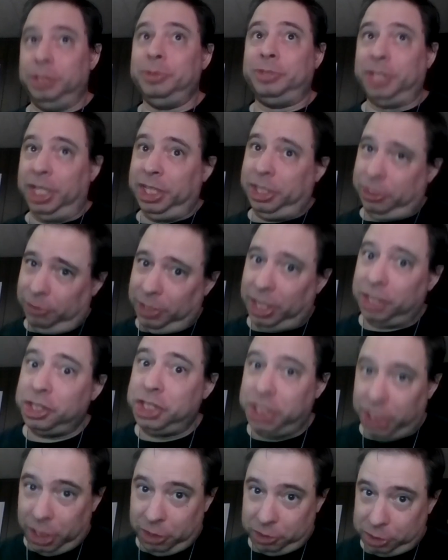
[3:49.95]
You think you're
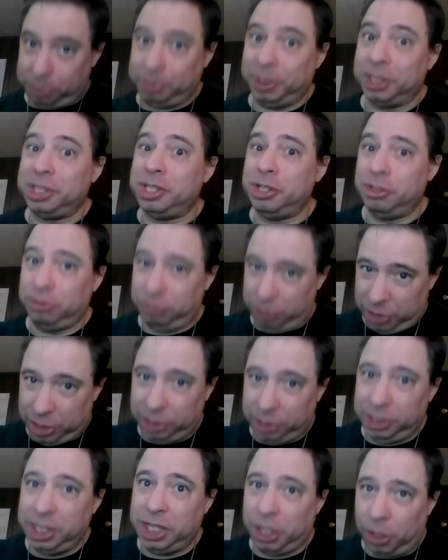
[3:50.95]
not jealous, but you
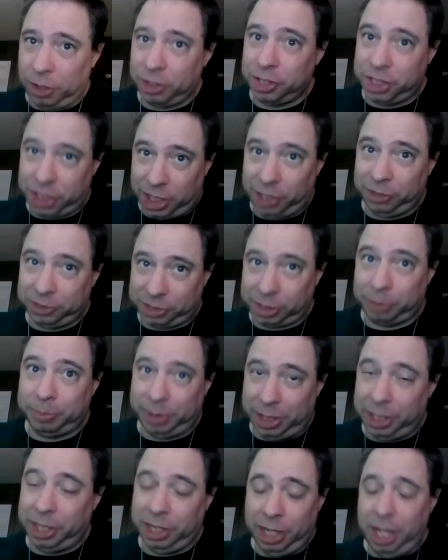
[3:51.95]
really are jealous of
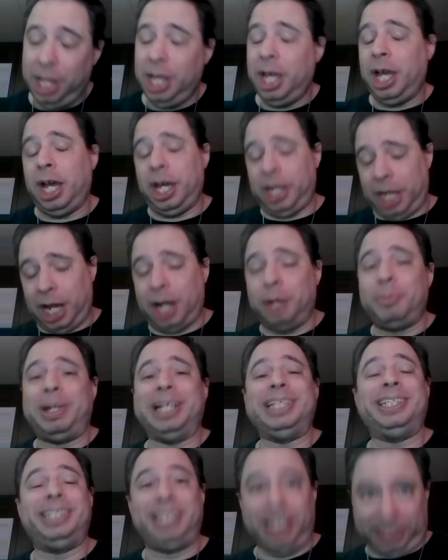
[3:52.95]
me and how
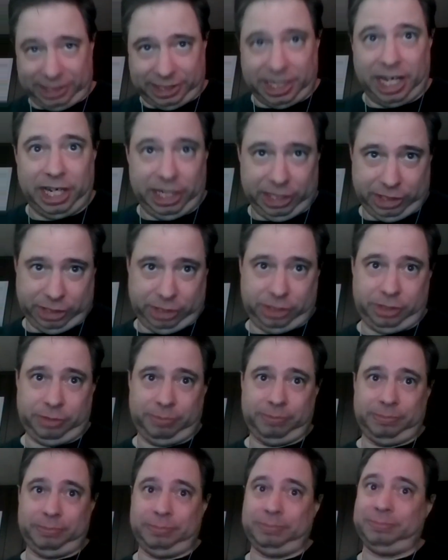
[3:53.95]
my dictates.
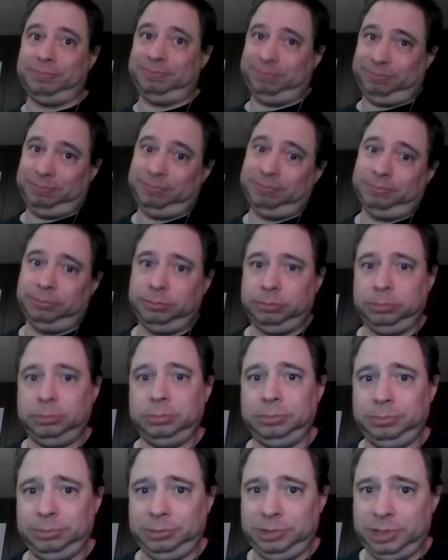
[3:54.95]

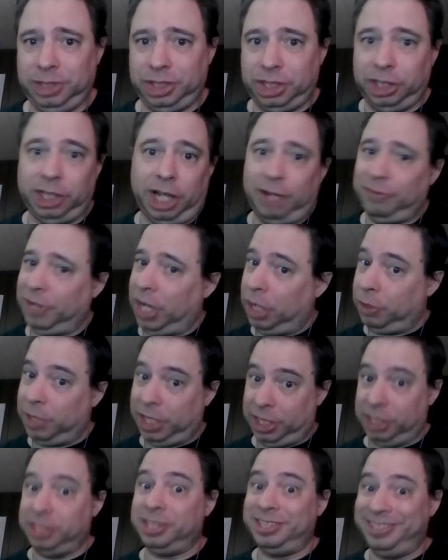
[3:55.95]
Because you love how
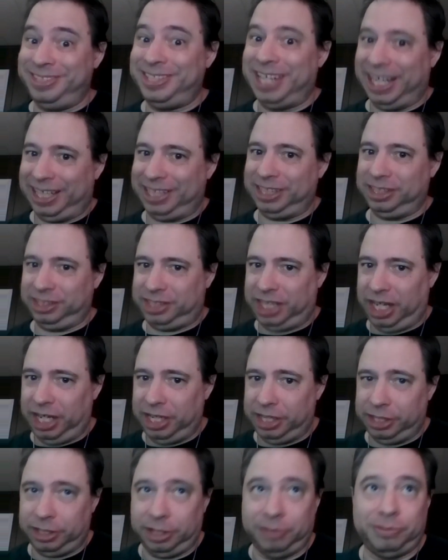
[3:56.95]
I
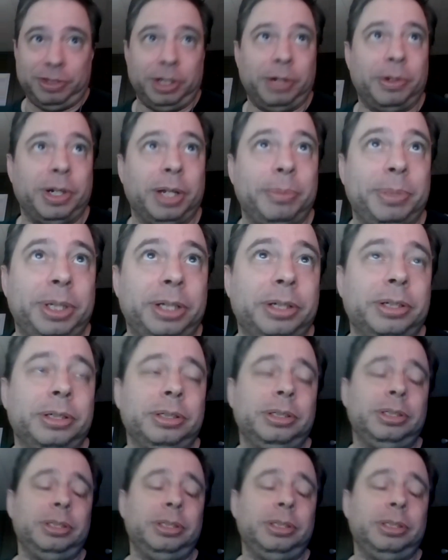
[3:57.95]
dictate, if you know what I mean.